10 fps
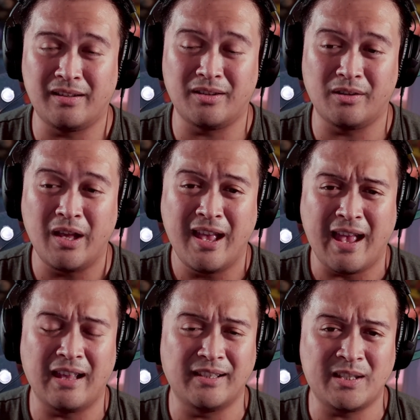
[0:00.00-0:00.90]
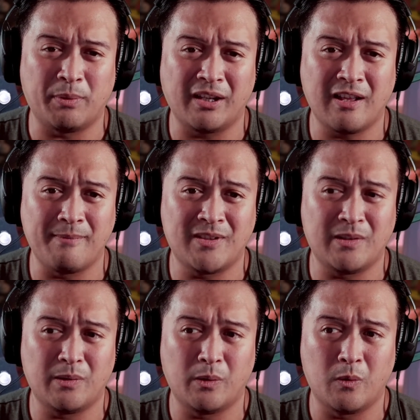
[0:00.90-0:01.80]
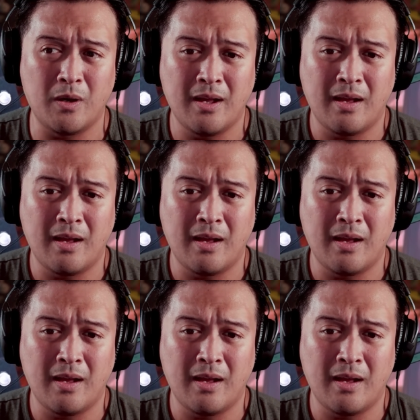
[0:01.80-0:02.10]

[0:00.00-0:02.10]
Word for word: you know, at least when it comes to